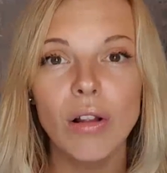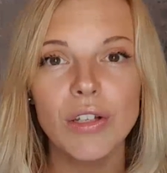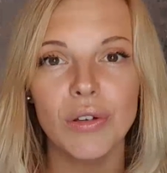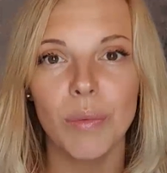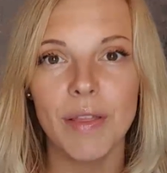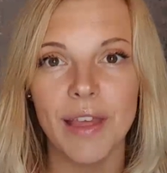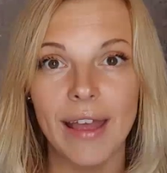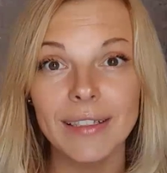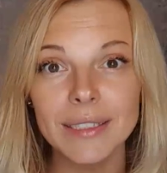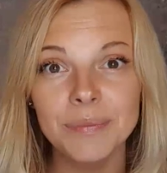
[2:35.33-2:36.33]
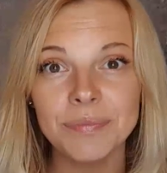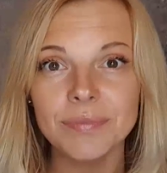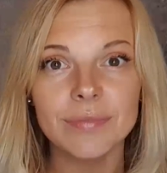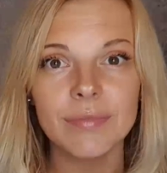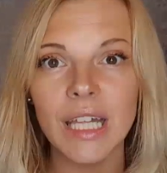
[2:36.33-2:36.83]
Also with that,
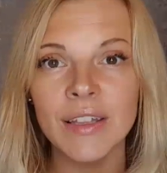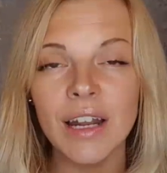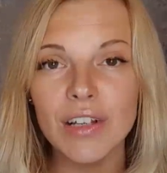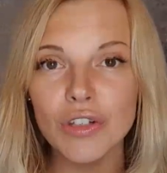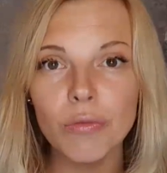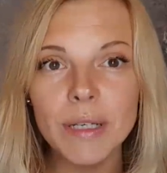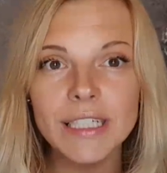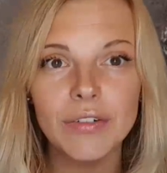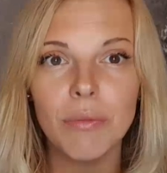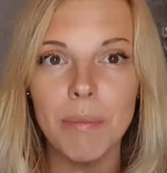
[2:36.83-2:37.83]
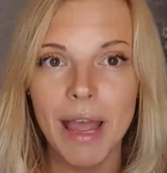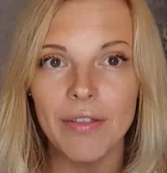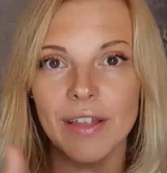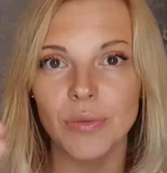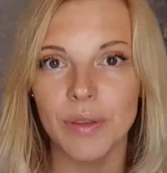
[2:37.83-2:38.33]
there are so many different
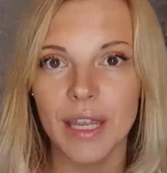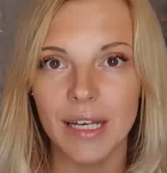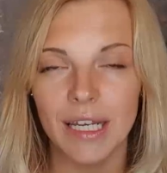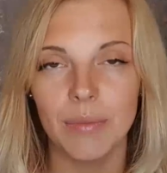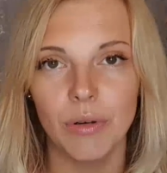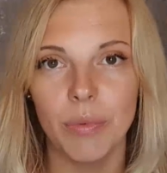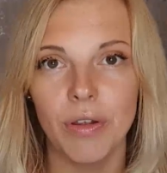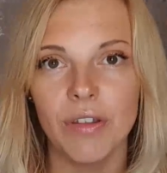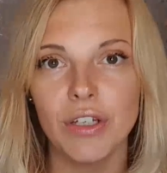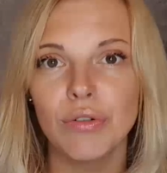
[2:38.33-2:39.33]
methods within hypnobirthing.